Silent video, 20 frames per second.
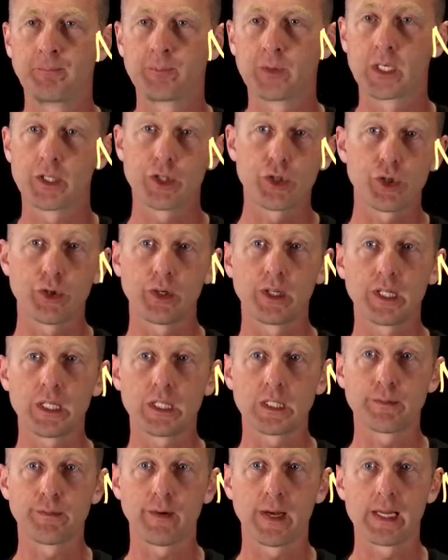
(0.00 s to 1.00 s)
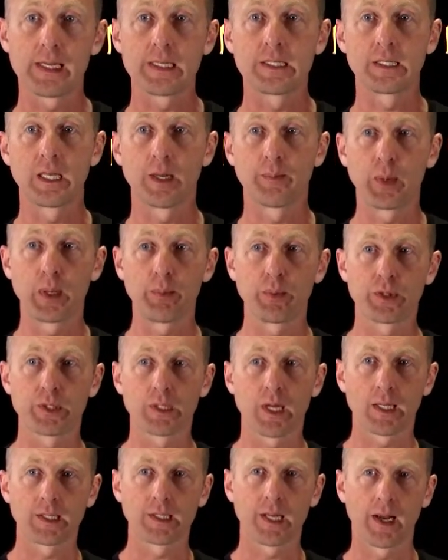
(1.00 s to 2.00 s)
It's during this phase that people
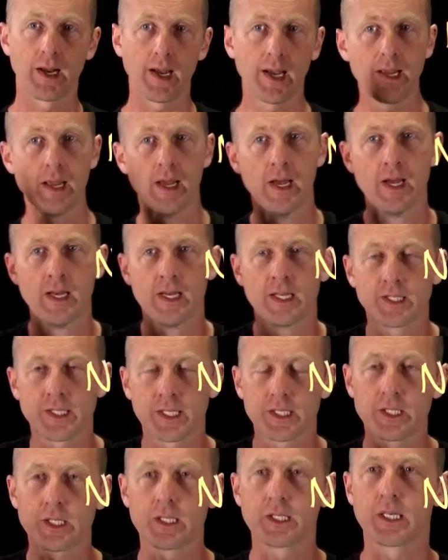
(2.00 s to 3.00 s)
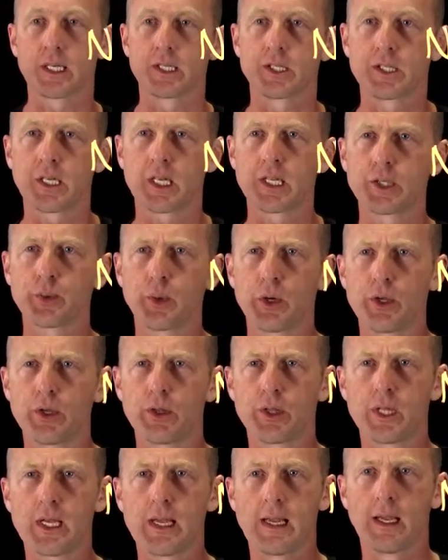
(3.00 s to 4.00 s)
start saying, hey, such and such, tell us what you
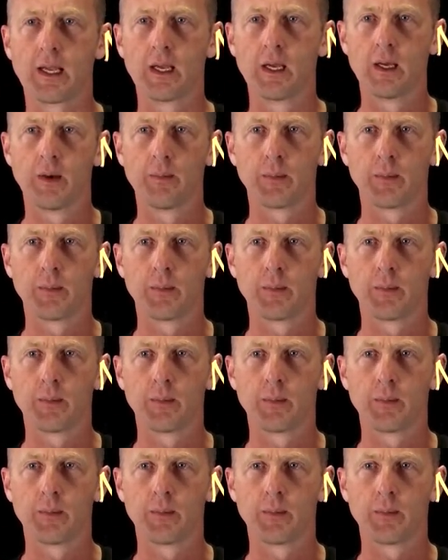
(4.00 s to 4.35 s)
think.